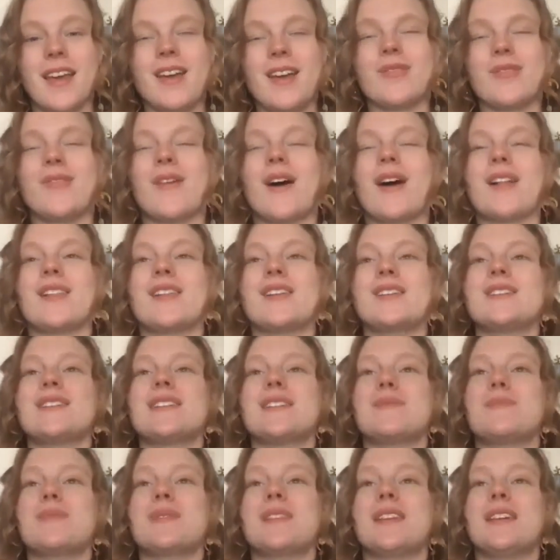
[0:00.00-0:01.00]
follows
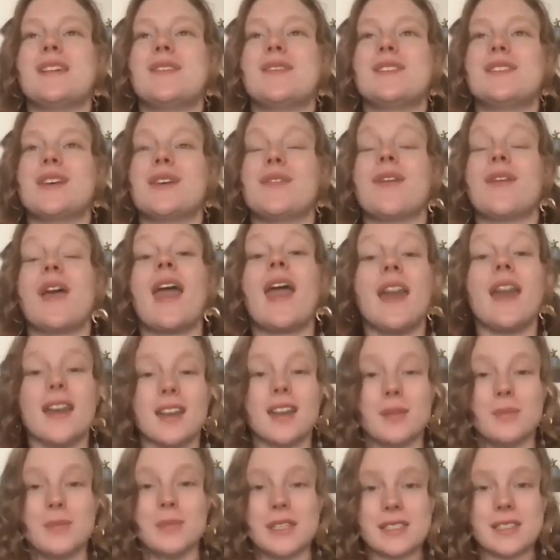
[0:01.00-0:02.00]
the beliefs of
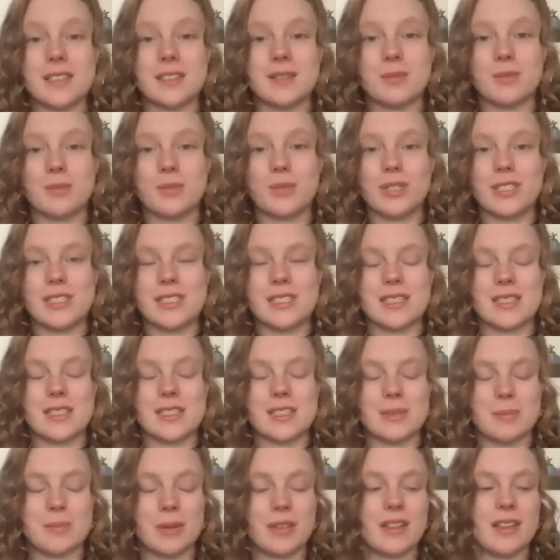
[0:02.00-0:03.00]
animism, which is
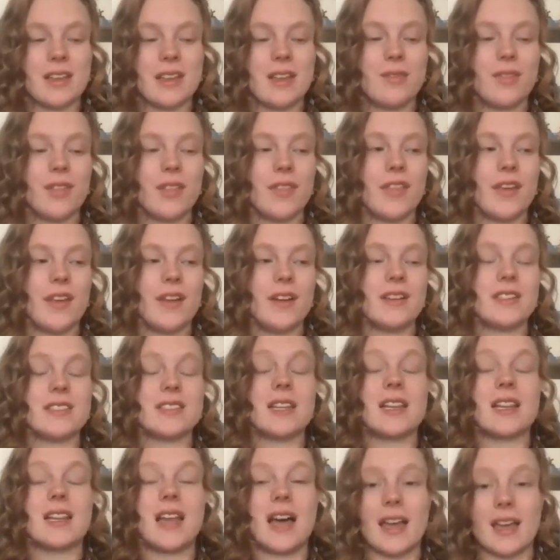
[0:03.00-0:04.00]
this belief that there is
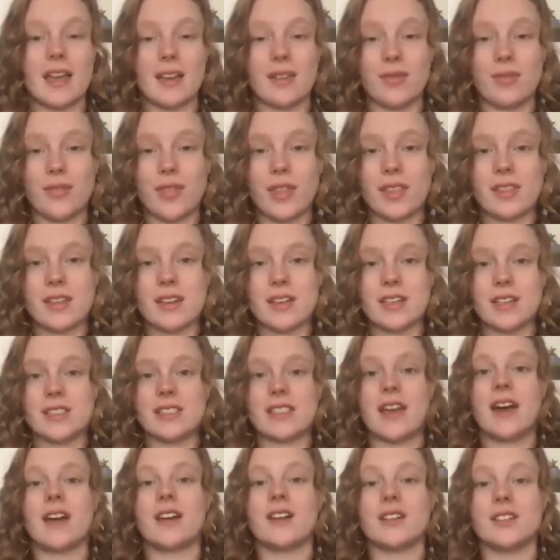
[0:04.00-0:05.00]
life, that there is
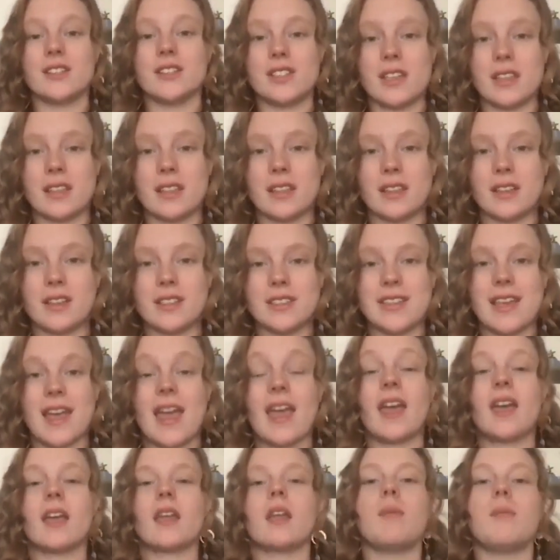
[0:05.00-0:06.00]
energy, that there's
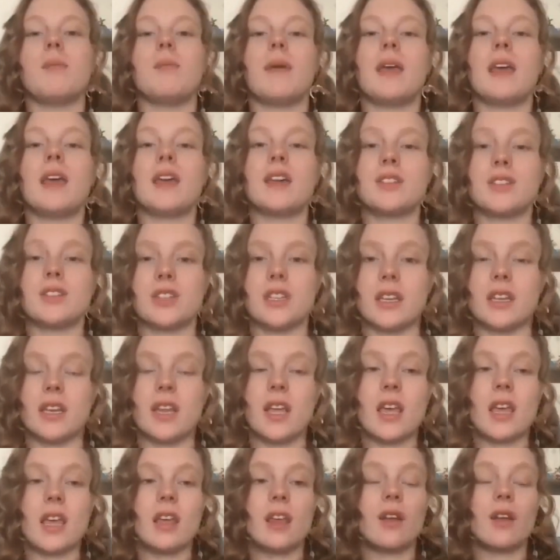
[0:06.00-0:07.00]
animation
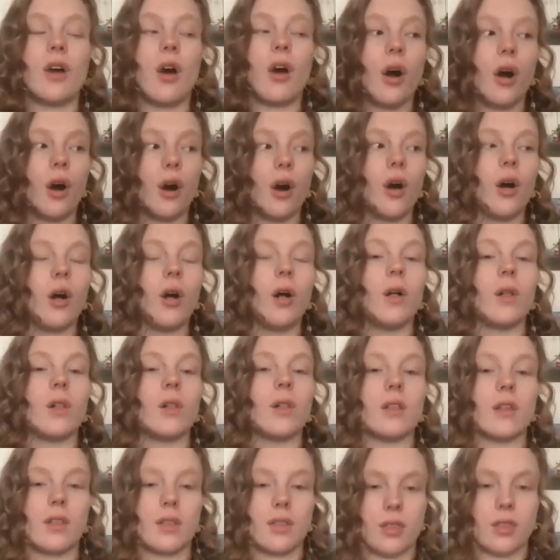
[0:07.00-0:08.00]
in
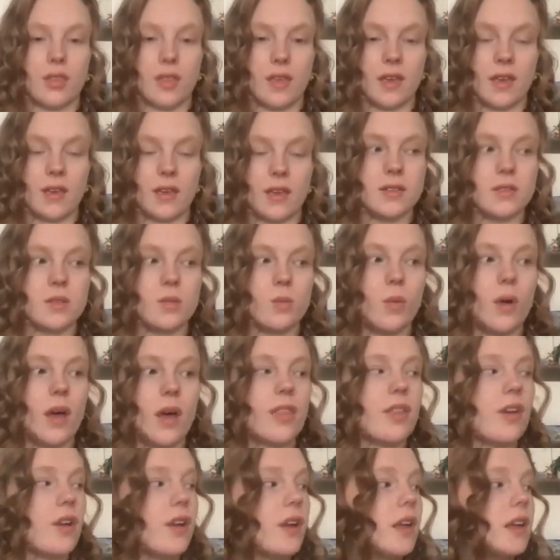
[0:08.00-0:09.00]
all things,
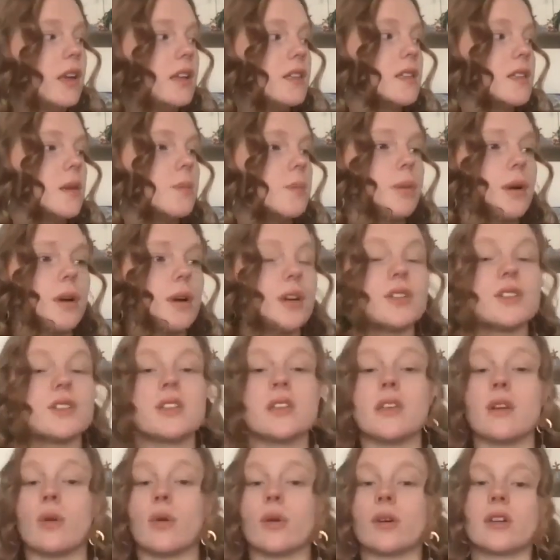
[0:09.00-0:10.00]
whether it is a
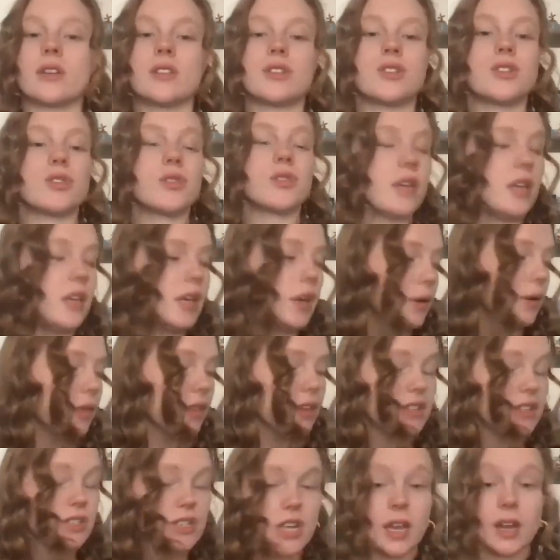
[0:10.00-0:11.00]
person or a tree or the
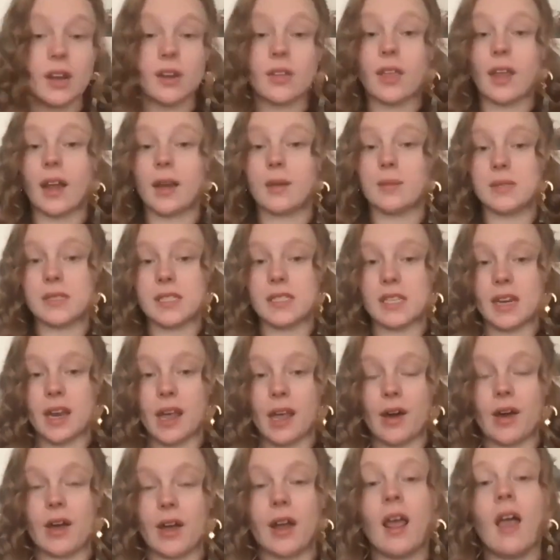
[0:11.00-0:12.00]
chair that I'm
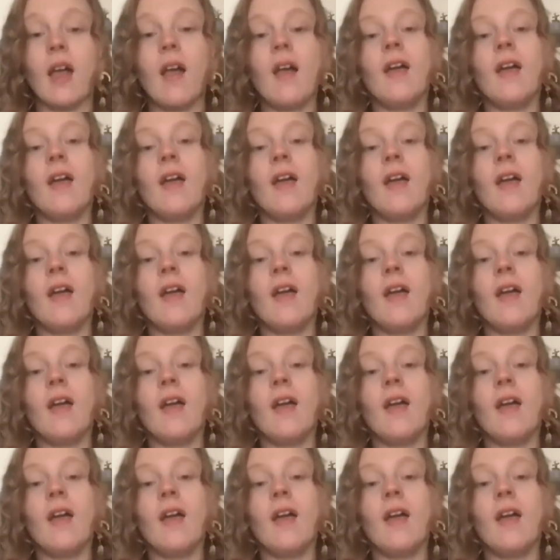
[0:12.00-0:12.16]
sitting on.